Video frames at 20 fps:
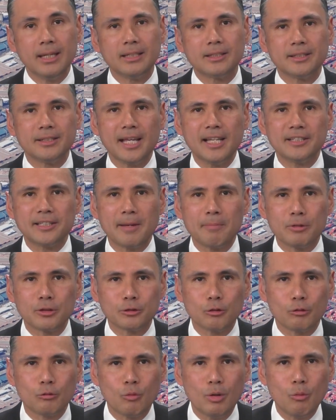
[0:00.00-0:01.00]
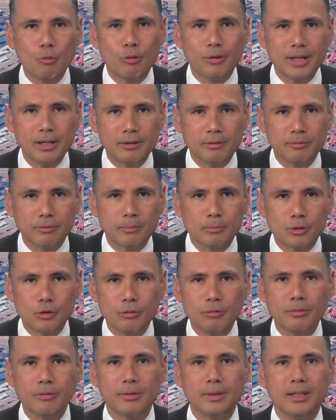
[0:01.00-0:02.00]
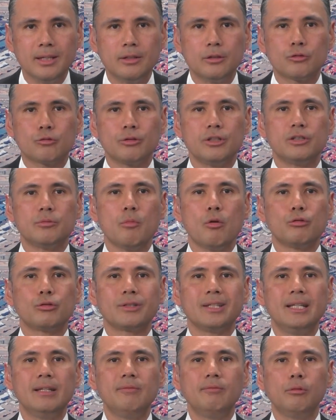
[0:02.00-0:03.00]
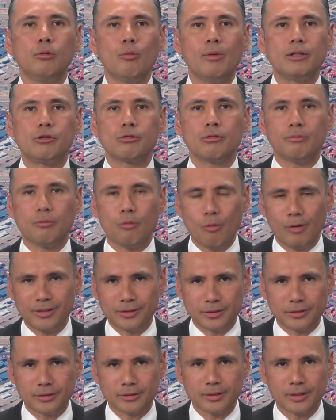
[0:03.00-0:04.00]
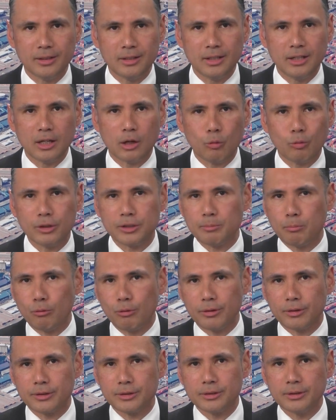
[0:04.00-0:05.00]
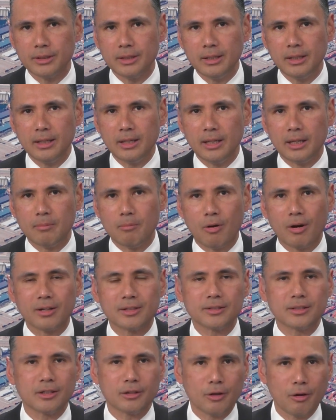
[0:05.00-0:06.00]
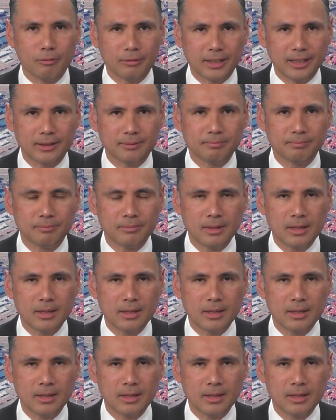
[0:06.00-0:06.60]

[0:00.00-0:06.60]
In today's episode, we will hear from two of the industry's most influential voices, Chris Brooks and Mark Szakonyi.